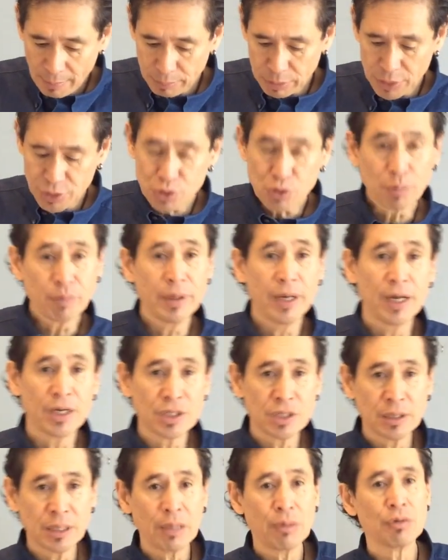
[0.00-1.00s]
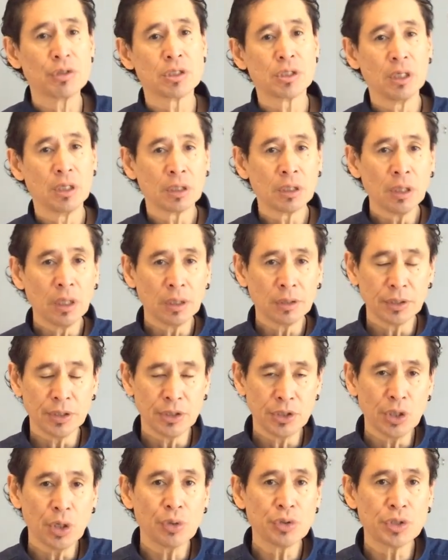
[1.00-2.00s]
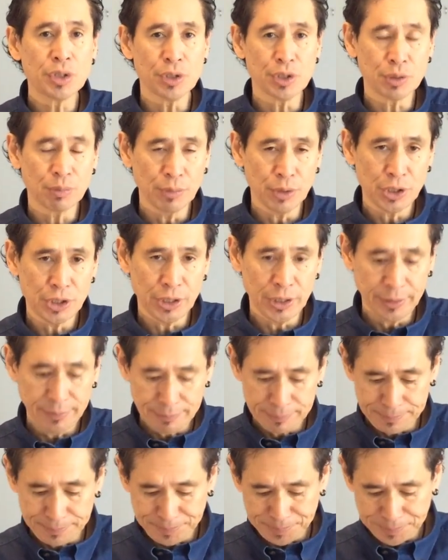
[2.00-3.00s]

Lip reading: blister packs, and that was called the Dosis machine.